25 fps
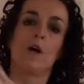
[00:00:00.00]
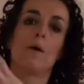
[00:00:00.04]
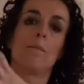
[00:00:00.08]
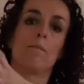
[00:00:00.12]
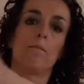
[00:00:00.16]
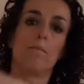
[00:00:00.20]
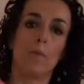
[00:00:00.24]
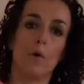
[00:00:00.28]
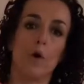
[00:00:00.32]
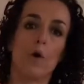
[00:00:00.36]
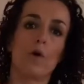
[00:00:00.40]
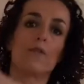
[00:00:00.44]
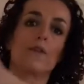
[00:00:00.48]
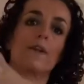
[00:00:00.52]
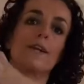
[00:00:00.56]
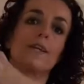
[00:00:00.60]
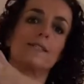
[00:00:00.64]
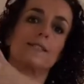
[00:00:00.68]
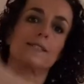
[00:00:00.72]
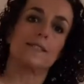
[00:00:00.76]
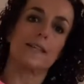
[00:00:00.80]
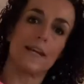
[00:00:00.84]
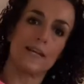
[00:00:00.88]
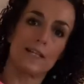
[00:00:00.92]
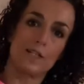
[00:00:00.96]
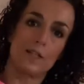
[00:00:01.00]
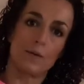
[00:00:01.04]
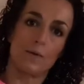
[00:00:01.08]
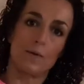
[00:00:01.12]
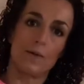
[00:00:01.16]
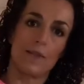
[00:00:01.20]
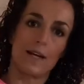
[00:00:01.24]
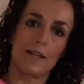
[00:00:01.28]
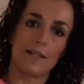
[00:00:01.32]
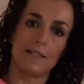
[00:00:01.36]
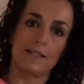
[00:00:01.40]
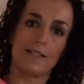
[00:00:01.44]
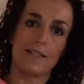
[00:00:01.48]
more than I'd say do with
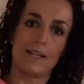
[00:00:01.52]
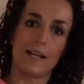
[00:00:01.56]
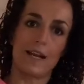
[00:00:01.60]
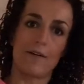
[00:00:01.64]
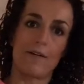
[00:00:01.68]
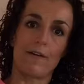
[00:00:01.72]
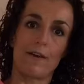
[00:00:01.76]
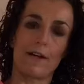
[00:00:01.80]
anterior.